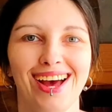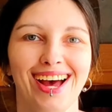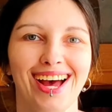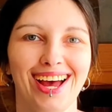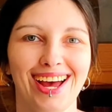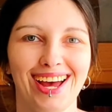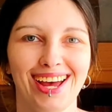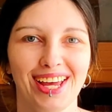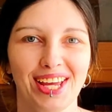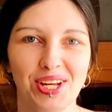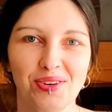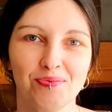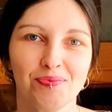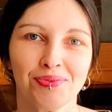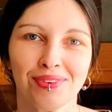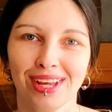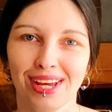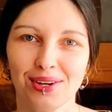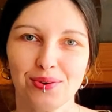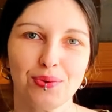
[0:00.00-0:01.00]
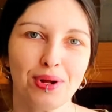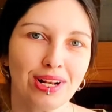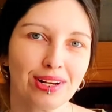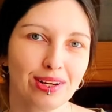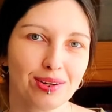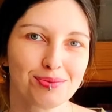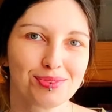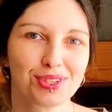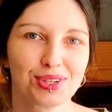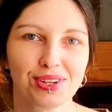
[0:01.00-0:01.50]
Hi, and
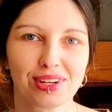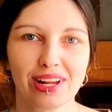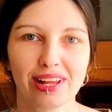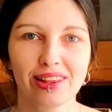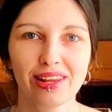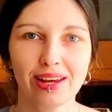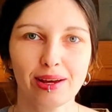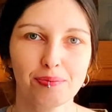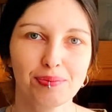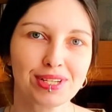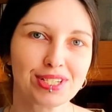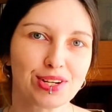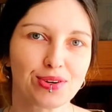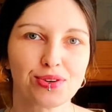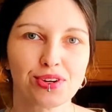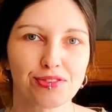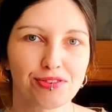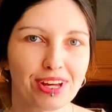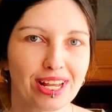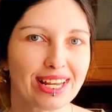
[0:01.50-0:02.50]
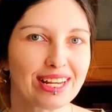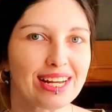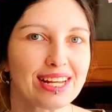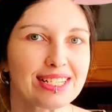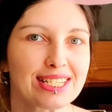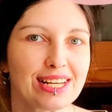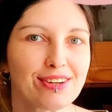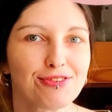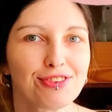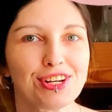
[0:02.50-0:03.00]
welcome to another episode of Helena's
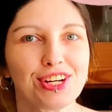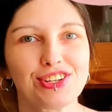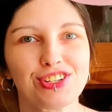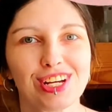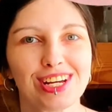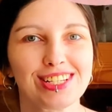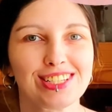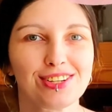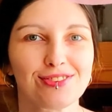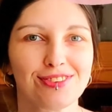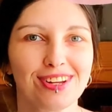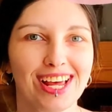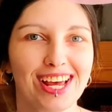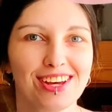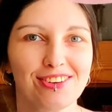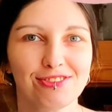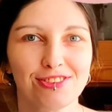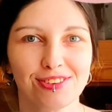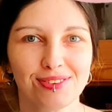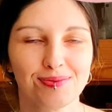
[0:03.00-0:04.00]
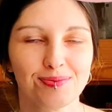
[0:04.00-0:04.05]
Infinite Shades of Life.